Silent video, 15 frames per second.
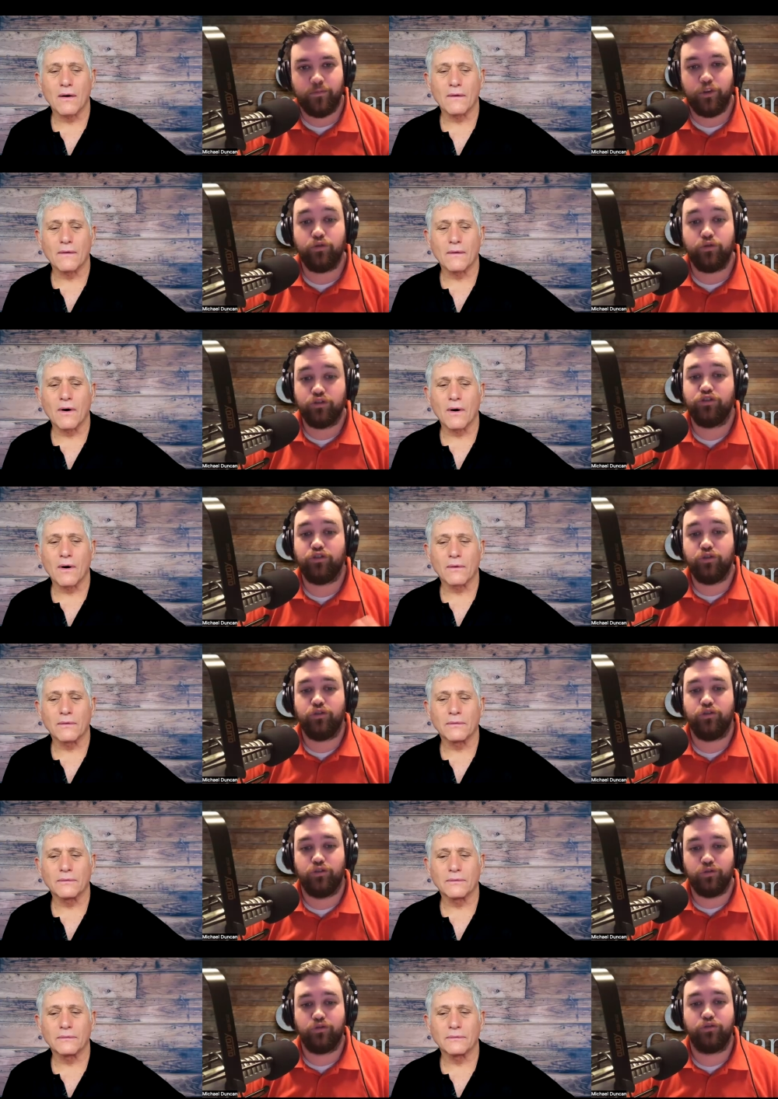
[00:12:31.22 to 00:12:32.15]
Speaker 1: you oh. just you,
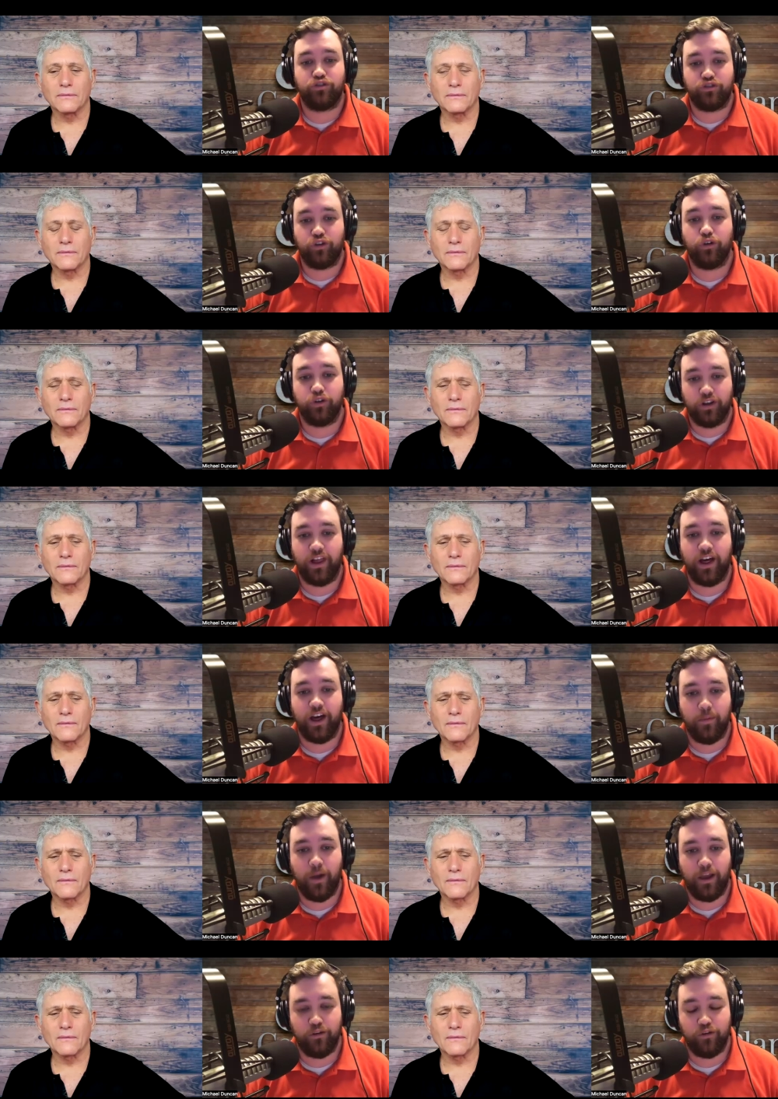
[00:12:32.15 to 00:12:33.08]
you just told a lot
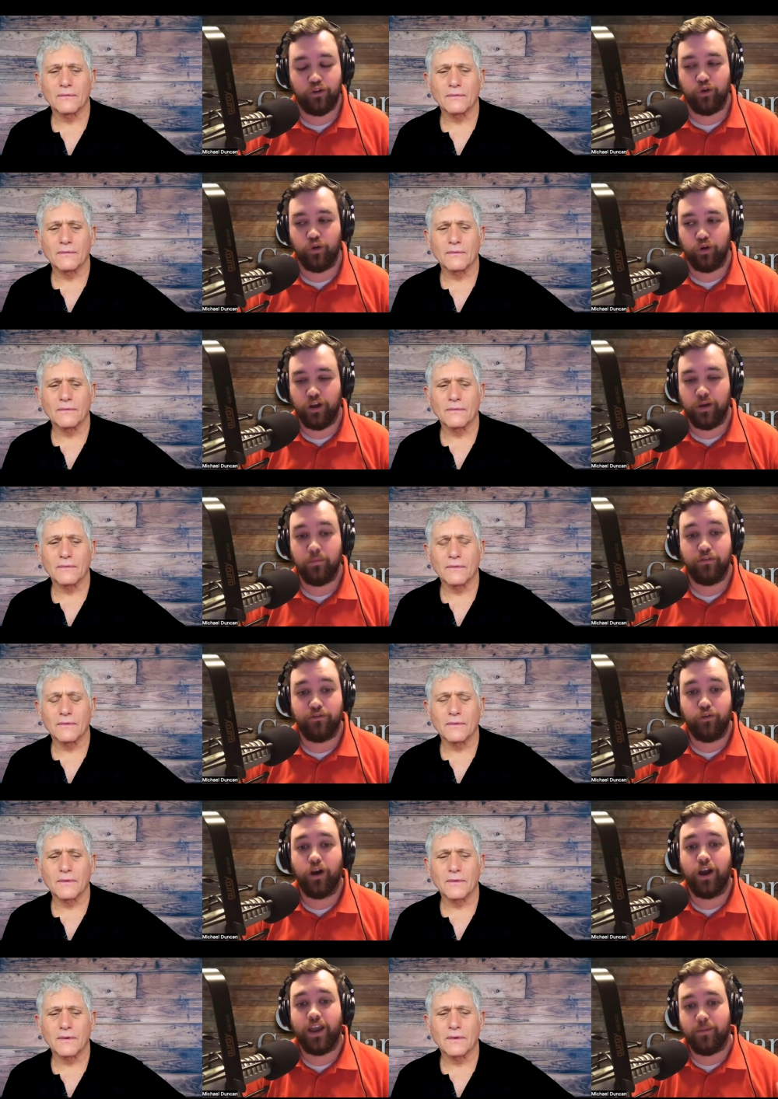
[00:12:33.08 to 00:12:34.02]
about your story and
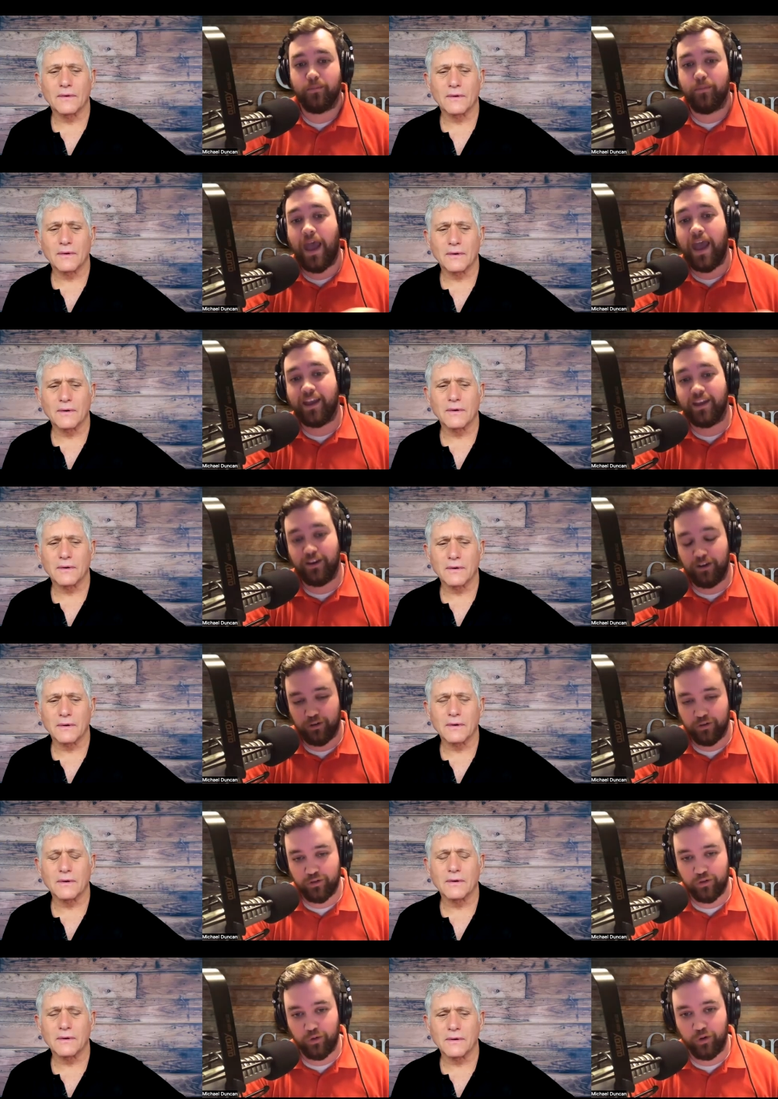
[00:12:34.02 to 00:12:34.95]
before i get back into
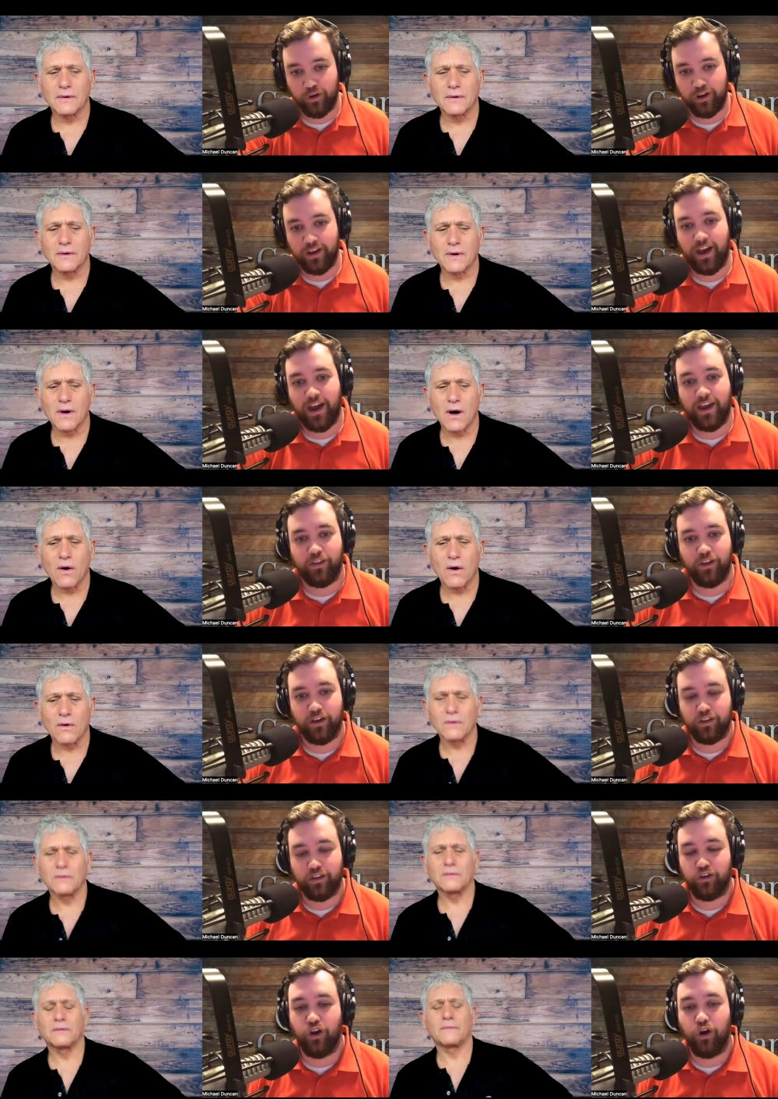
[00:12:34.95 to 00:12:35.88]
your story oh. i'd like
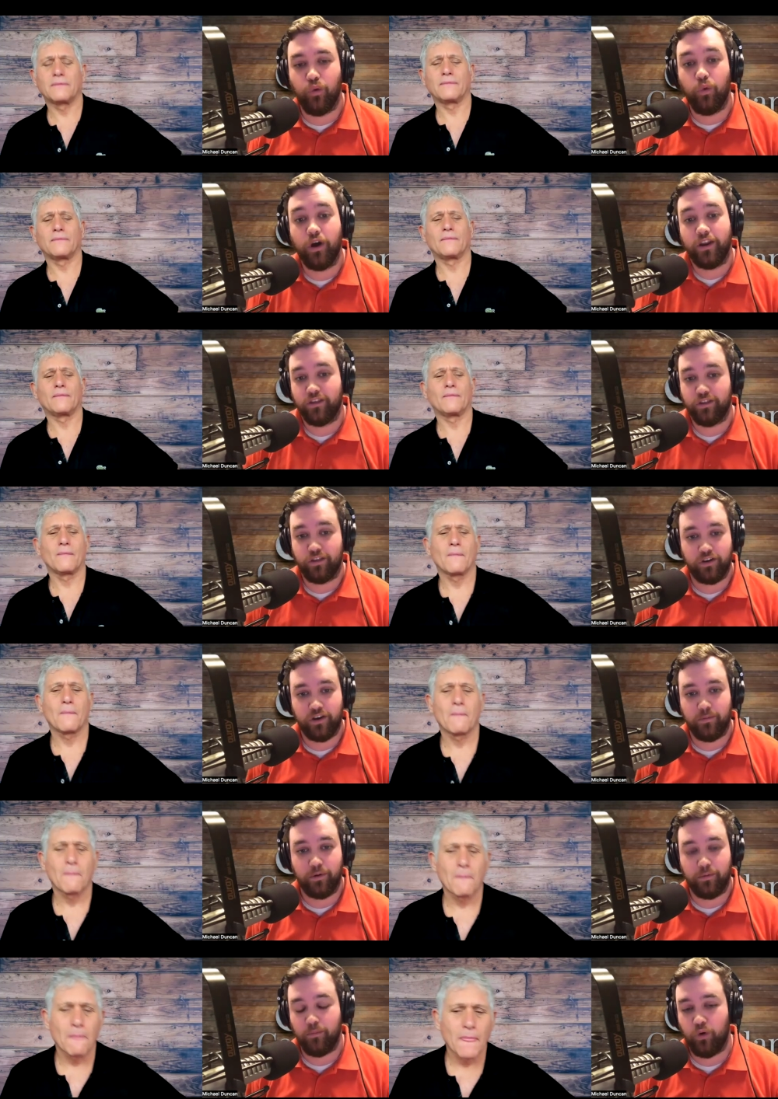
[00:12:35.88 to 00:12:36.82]
to know what is the
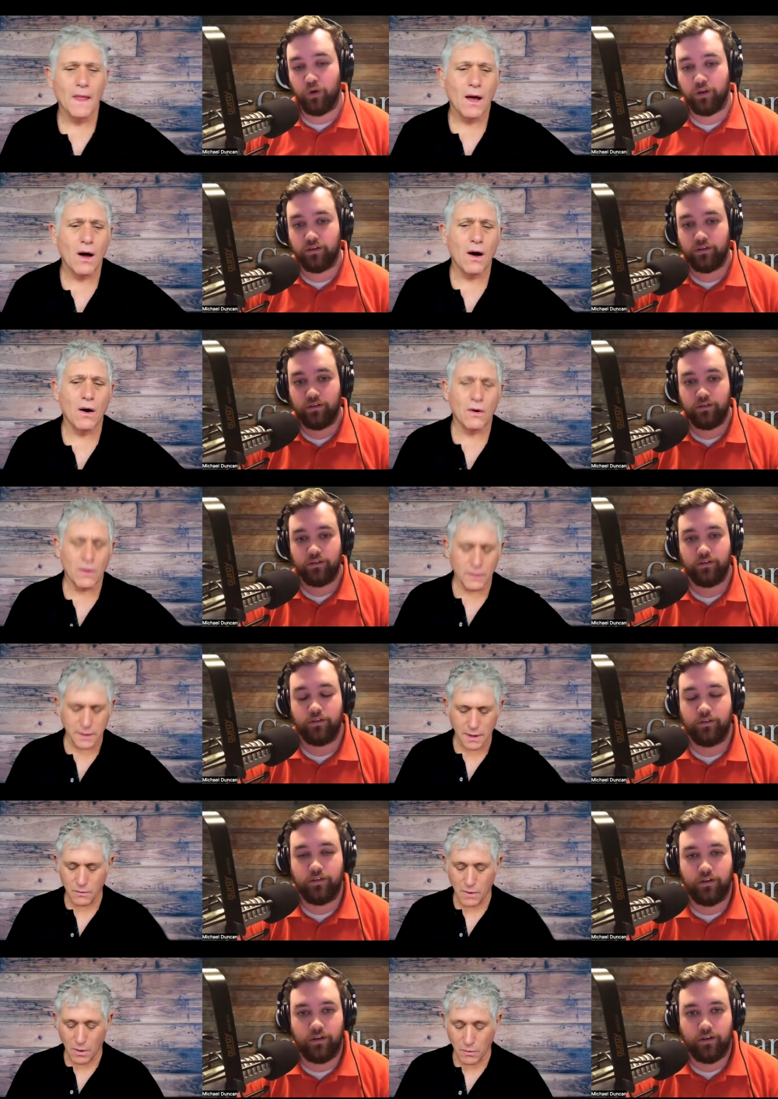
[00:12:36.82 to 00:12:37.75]
tipping
Speaker 2: point oh okay
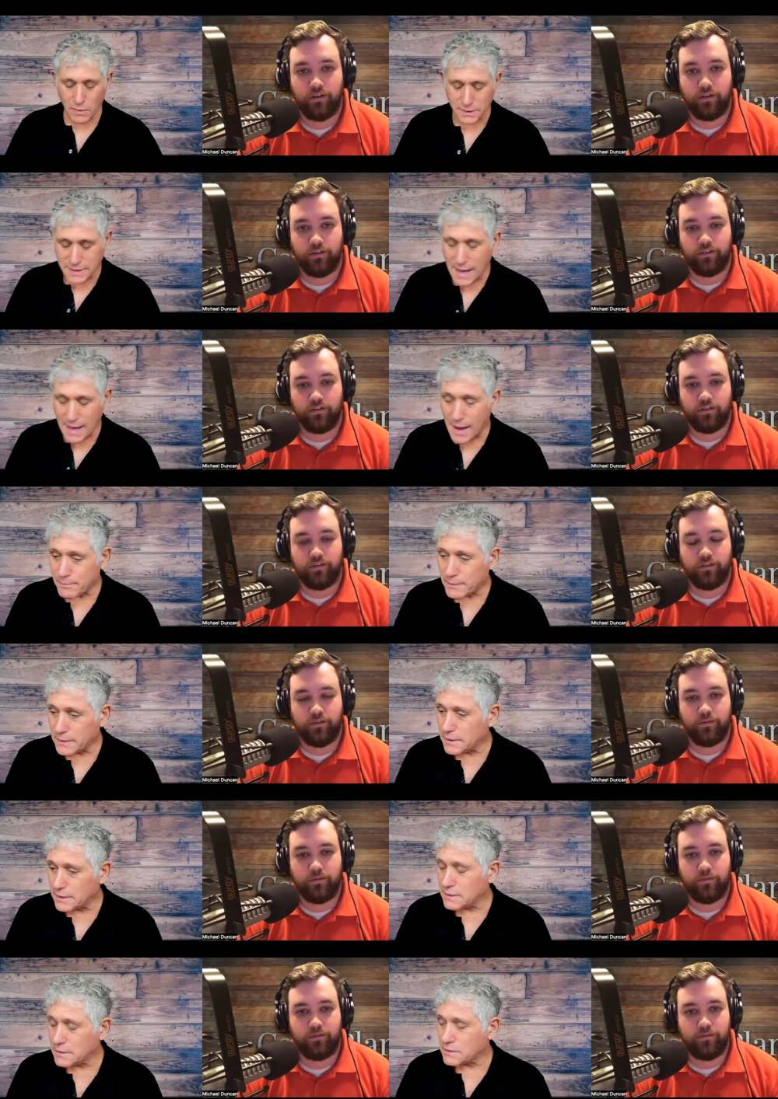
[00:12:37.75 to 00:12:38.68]
well what's happened
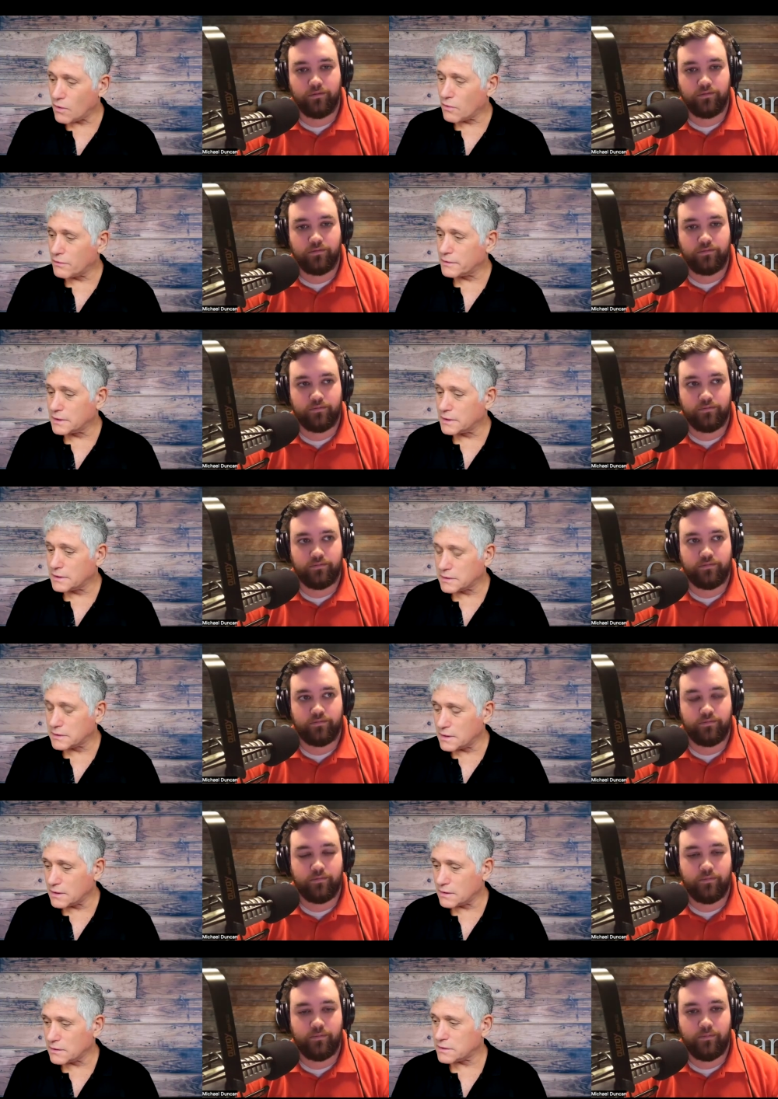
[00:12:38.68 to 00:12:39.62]
is over these
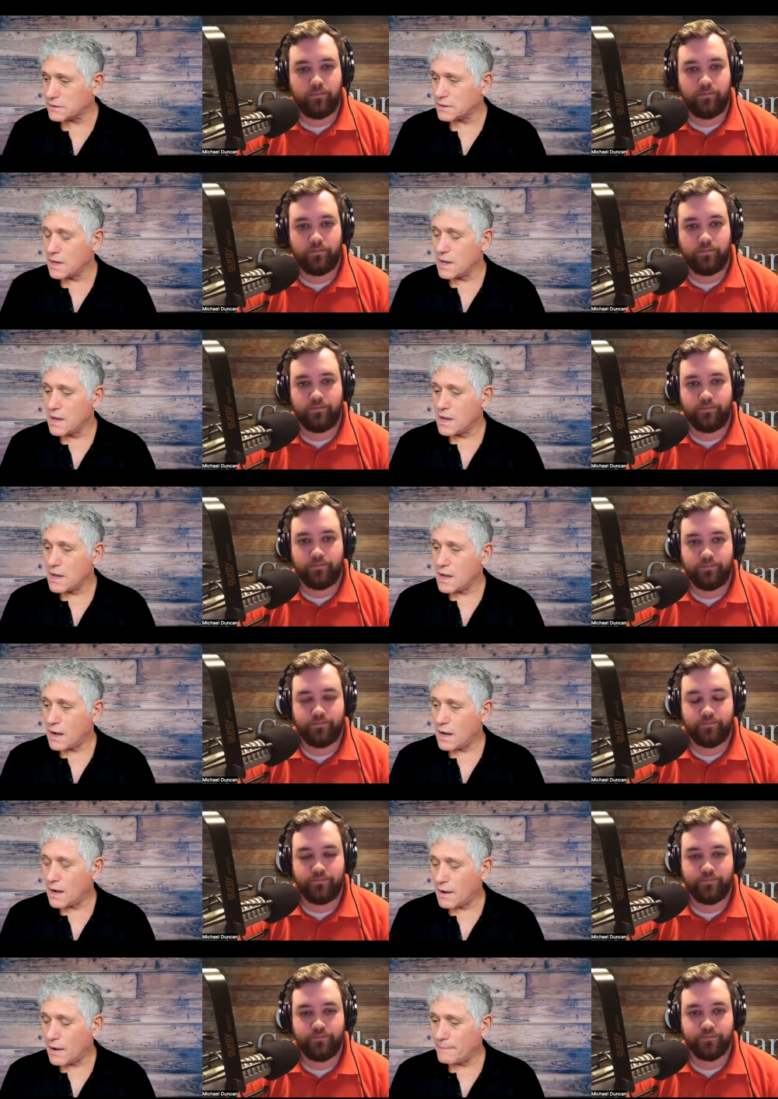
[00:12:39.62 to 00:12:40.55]
years
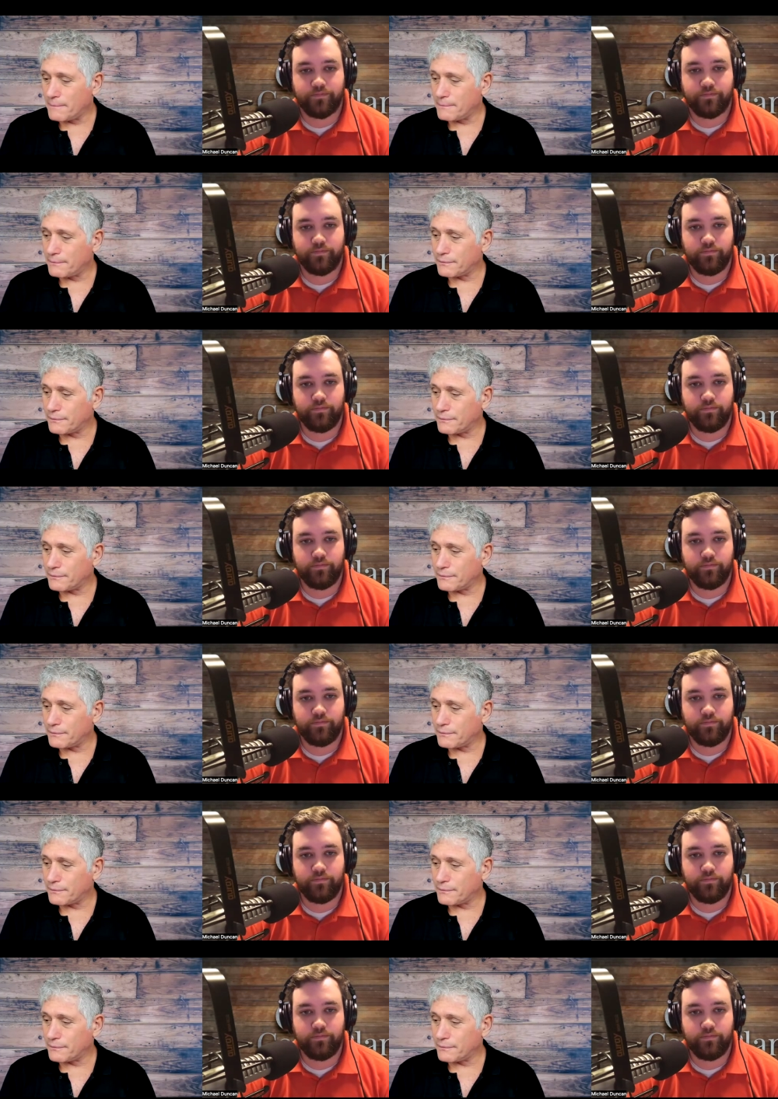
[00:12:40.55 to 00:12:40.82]
um